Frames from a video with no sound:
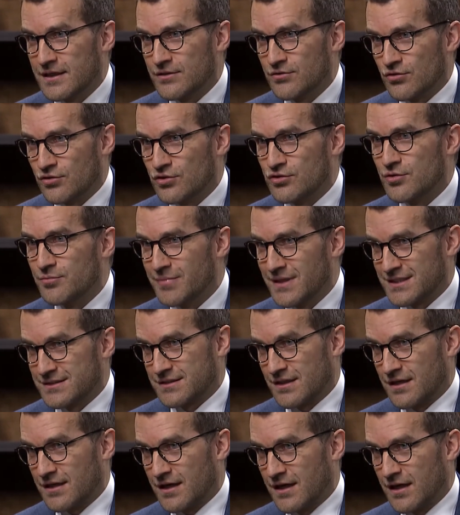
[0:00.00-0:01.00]
in order to be a
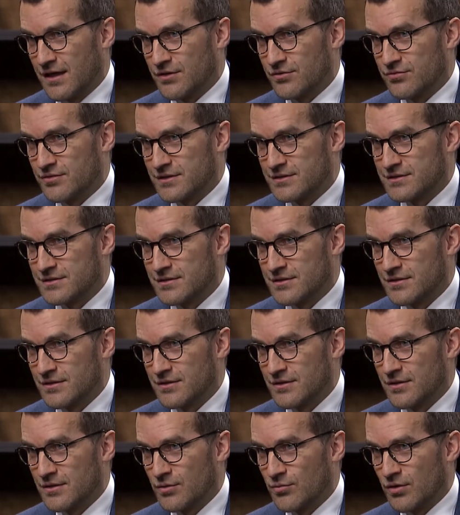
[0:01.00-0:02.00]
psychiatrist,
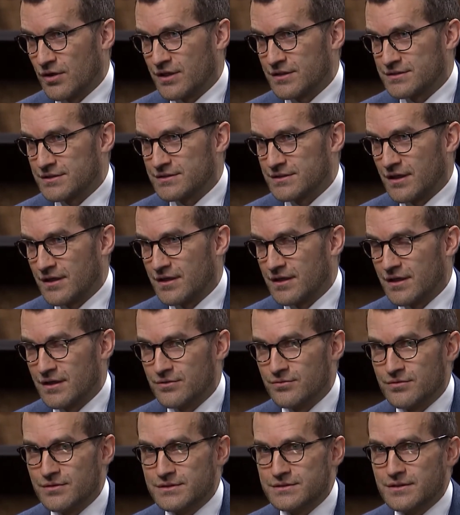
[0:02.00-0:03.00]
right. work as a
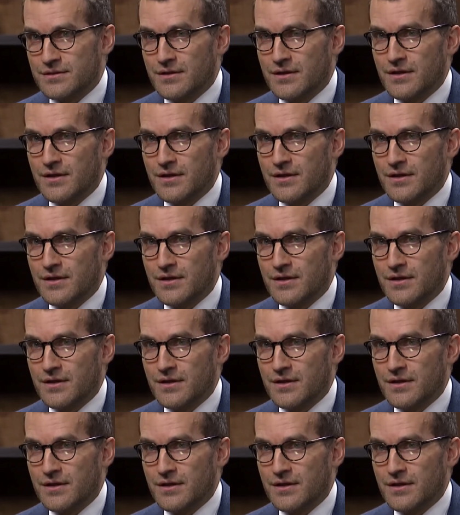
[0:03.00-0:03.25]
psychiatrist.